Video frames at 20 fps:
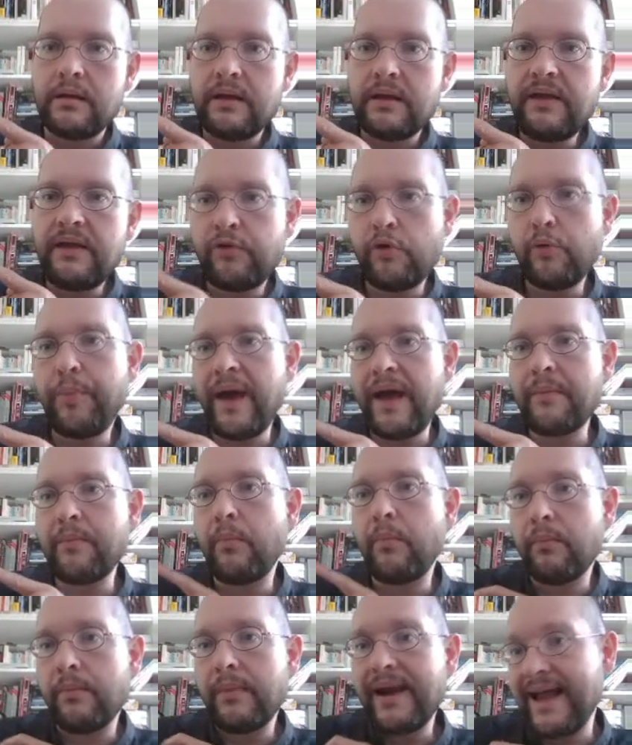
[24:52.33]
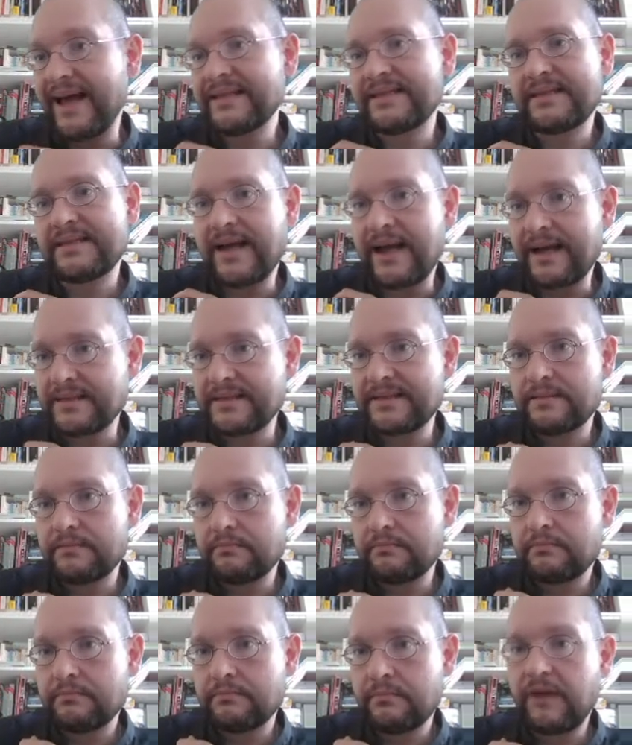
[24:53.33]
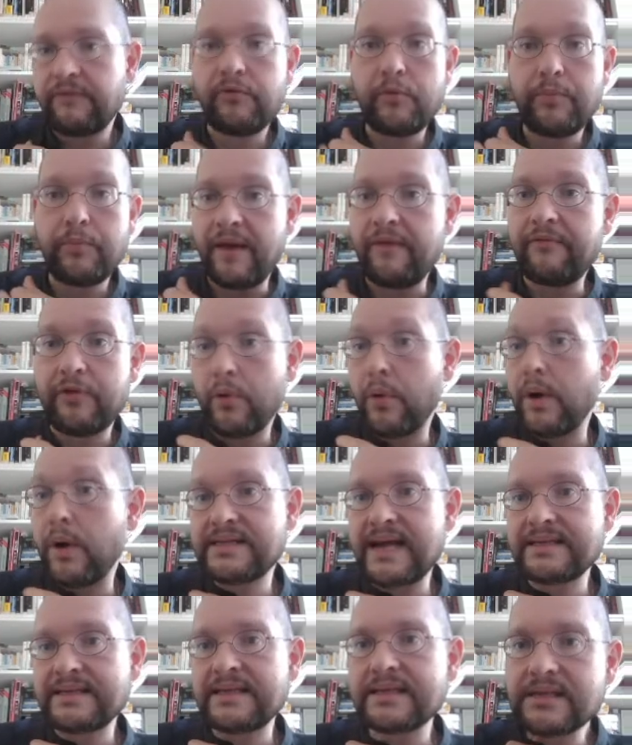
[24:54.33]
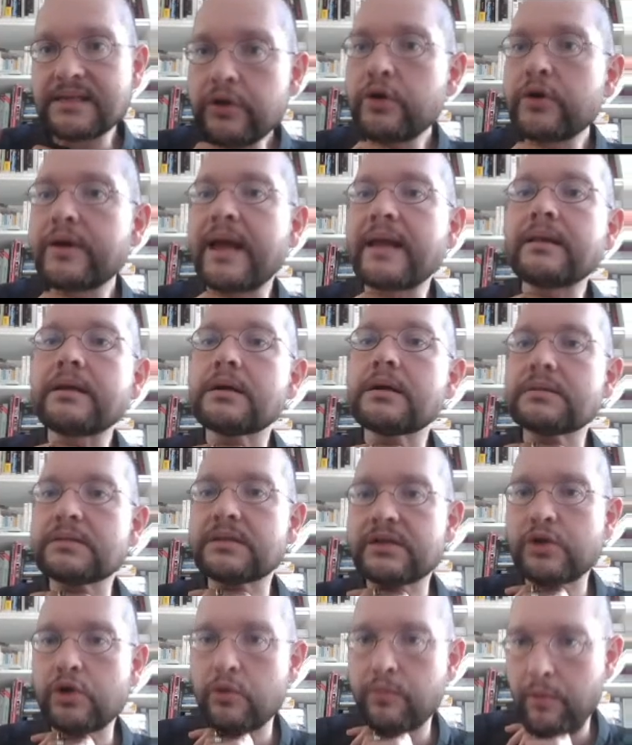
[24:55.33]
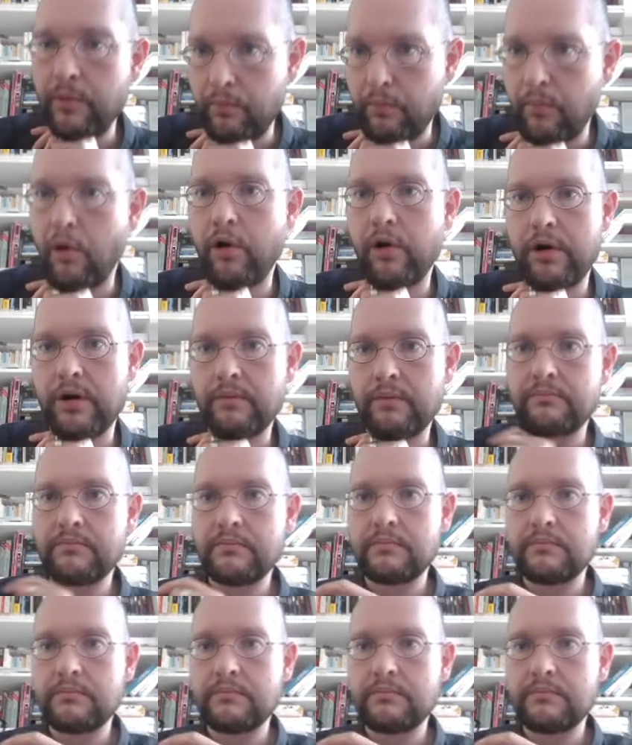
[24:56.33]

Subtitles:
if you pay less tax, if you pay fewer taxes, you can consume more.